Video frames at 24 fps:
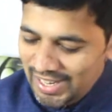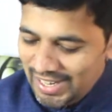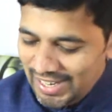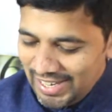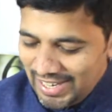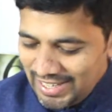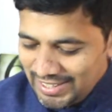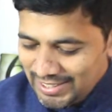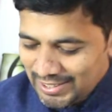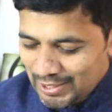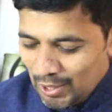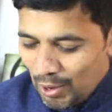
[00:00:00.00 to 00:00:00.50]

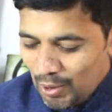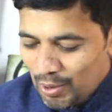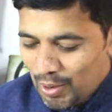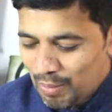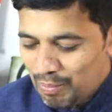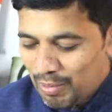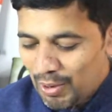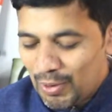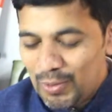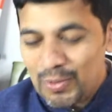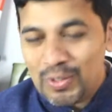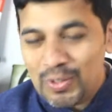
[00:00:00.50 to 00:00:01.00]
Let's talk
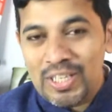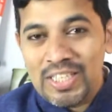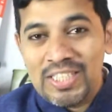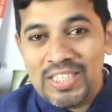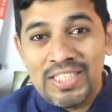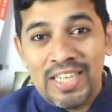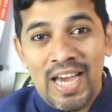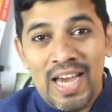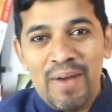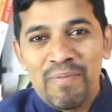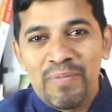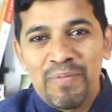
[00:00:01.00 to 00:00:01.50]
about the
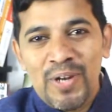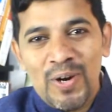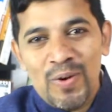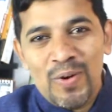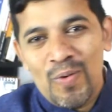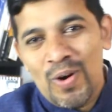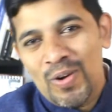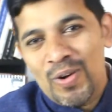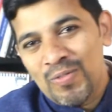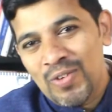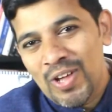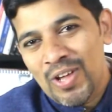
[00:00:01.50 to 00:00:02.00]
chapter
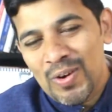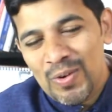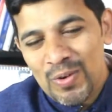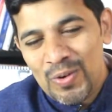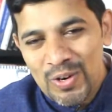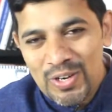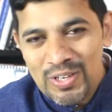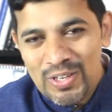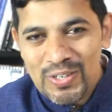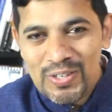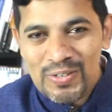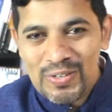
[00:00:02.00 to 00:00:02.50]
what we are
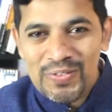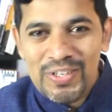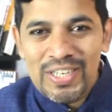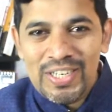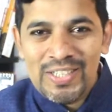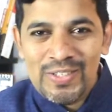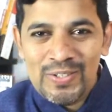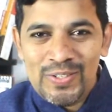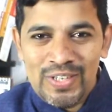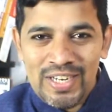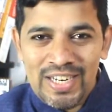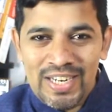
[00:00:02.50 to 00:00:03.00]
going to reveal
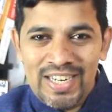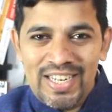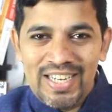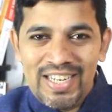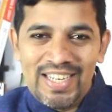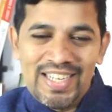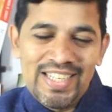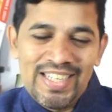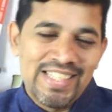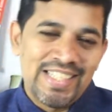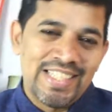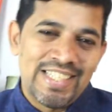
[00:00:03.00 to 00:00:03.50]
today.
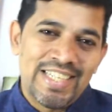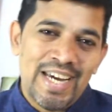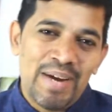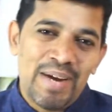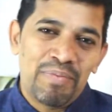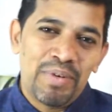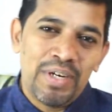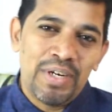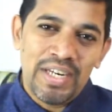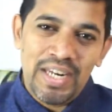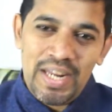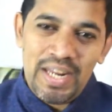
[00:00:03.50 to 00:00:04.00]
The
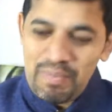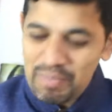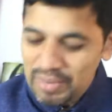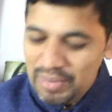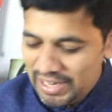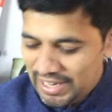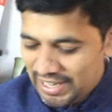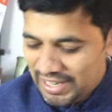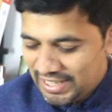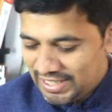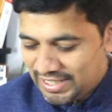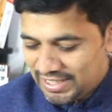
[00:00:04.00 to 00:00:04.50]
chapter name
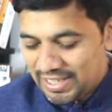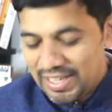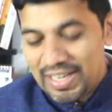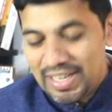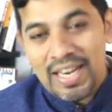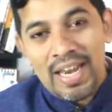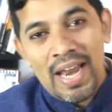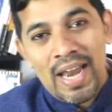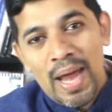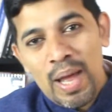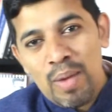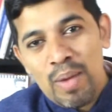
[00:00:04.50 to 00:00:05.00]
is
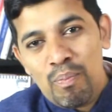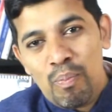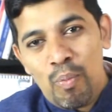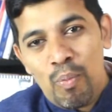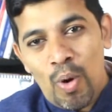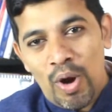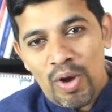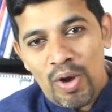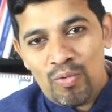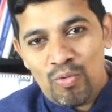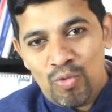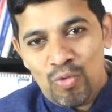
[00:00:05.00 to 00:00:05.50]

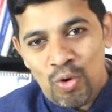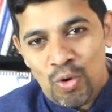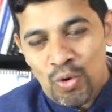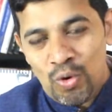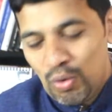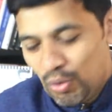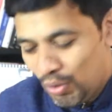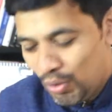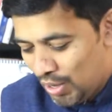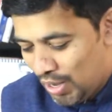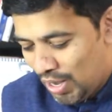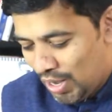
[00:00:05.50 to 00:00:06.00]

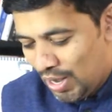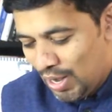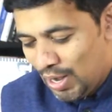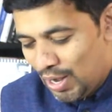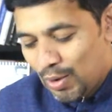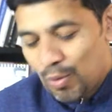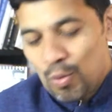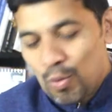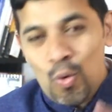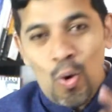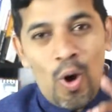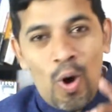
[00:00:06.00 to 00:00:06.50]
9.4
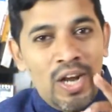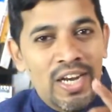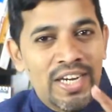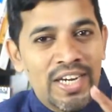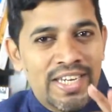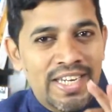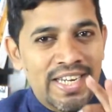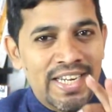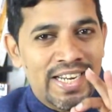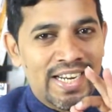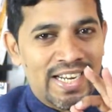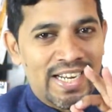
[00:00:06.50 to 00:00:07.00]

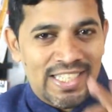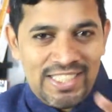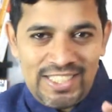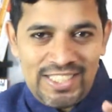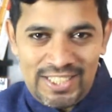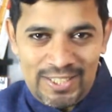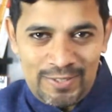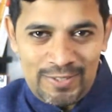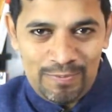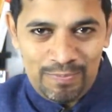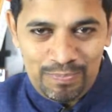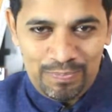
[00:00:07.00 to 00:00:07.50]
Quality
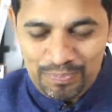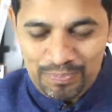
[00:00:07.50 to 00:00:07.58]
Culture.